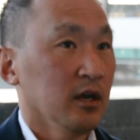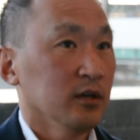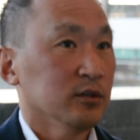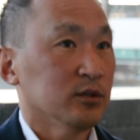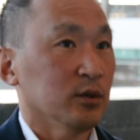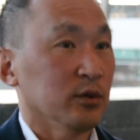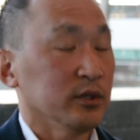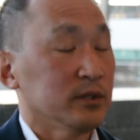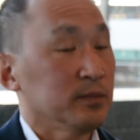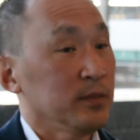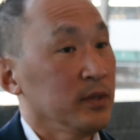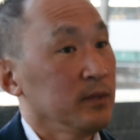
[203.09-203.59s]

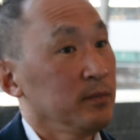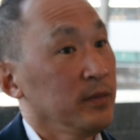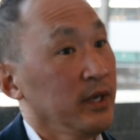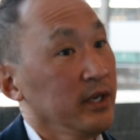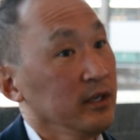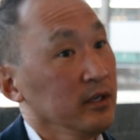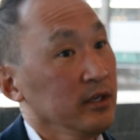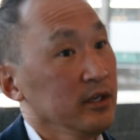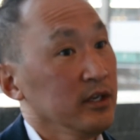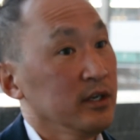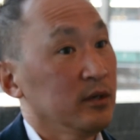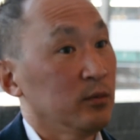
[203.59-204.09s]
So it's been
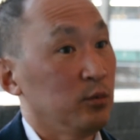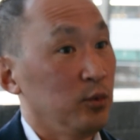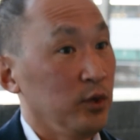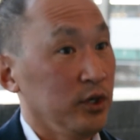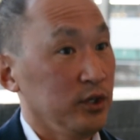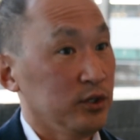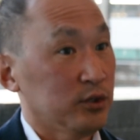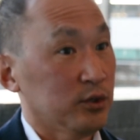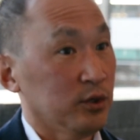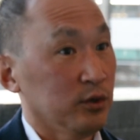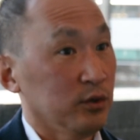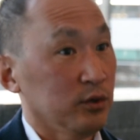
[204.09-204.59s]
mainly a
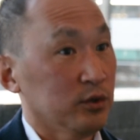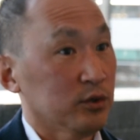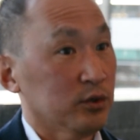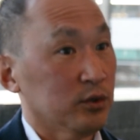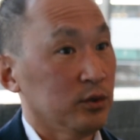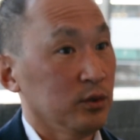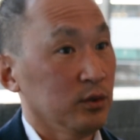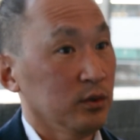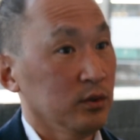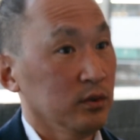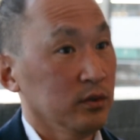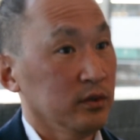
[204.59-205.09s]
research
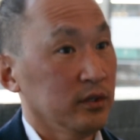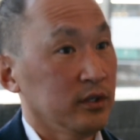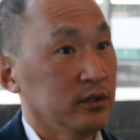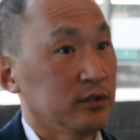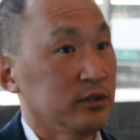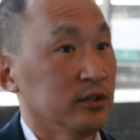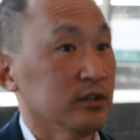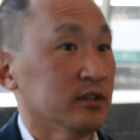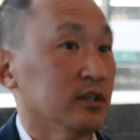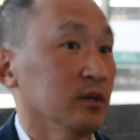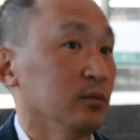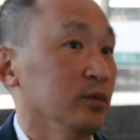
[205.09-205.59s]
tool.
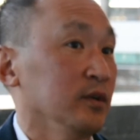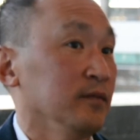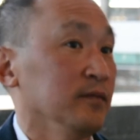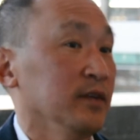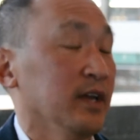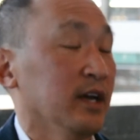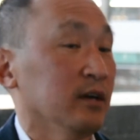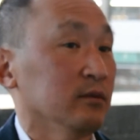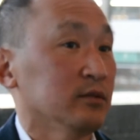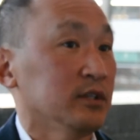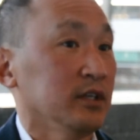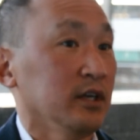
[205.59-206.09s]
It's just that we've
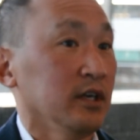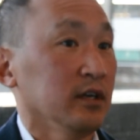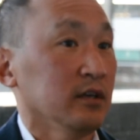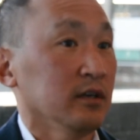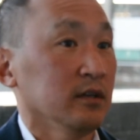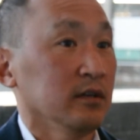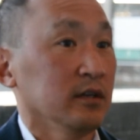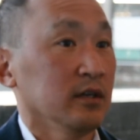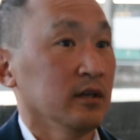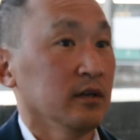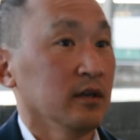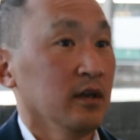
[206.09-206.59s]
now
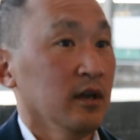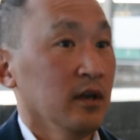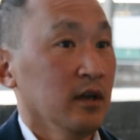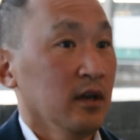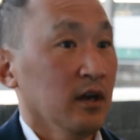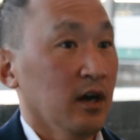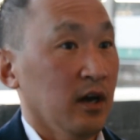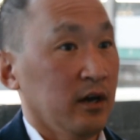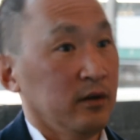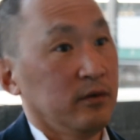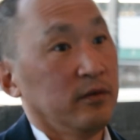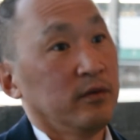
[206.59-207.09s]
taken it
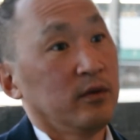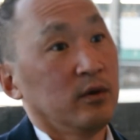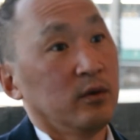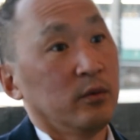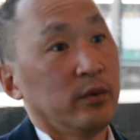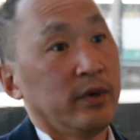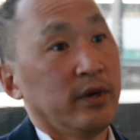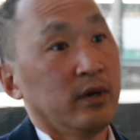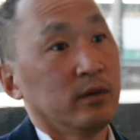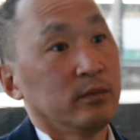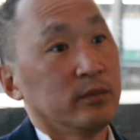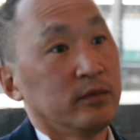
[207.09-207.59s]
out of the
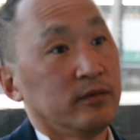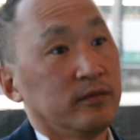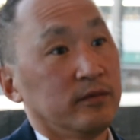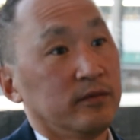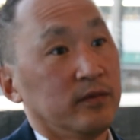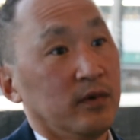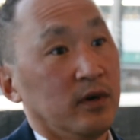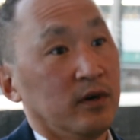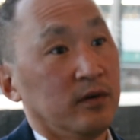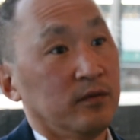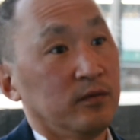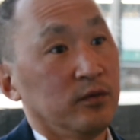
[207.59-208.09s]
realm
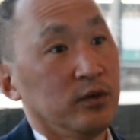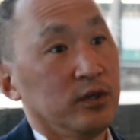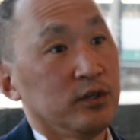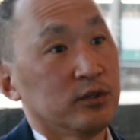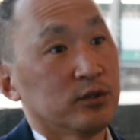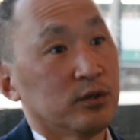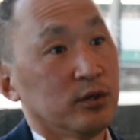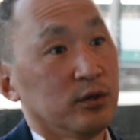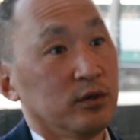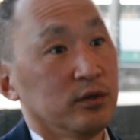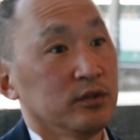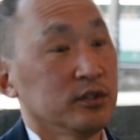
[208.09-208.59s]
of
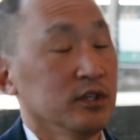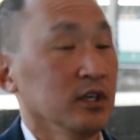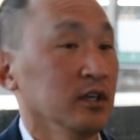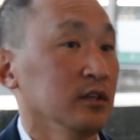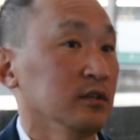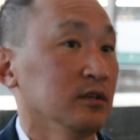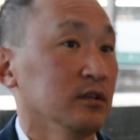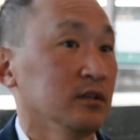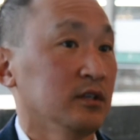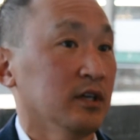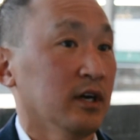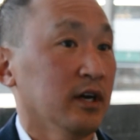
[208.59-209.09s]
research
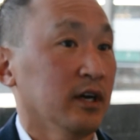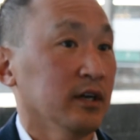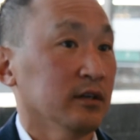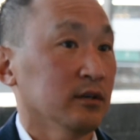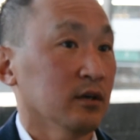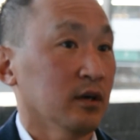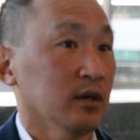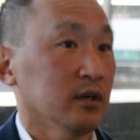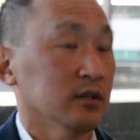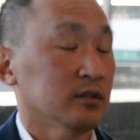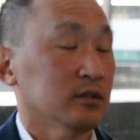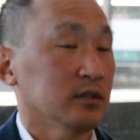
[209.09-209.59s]
into
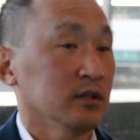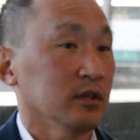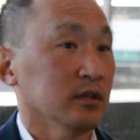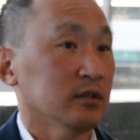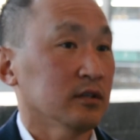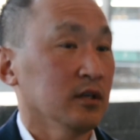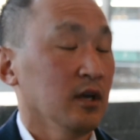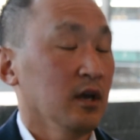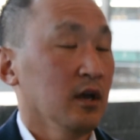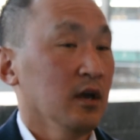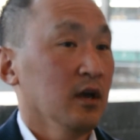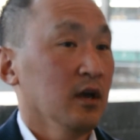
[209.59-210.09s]

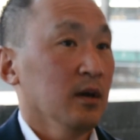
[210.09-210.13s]
diagnostics.